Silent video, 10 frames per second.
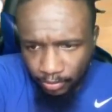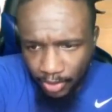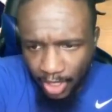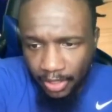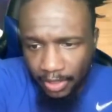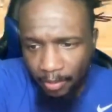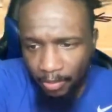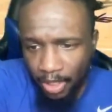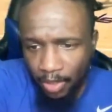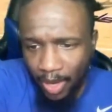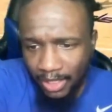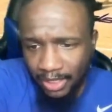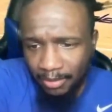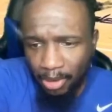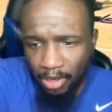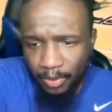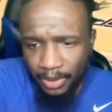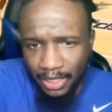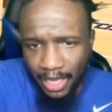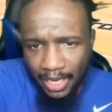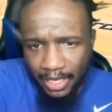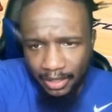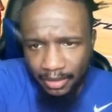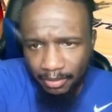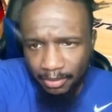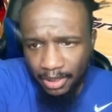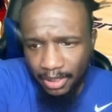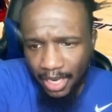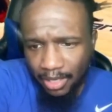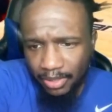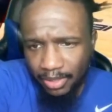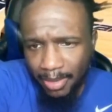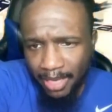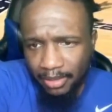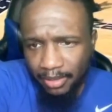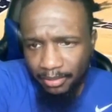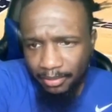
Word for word: Heat. Washington brought it within 8, but now it's back up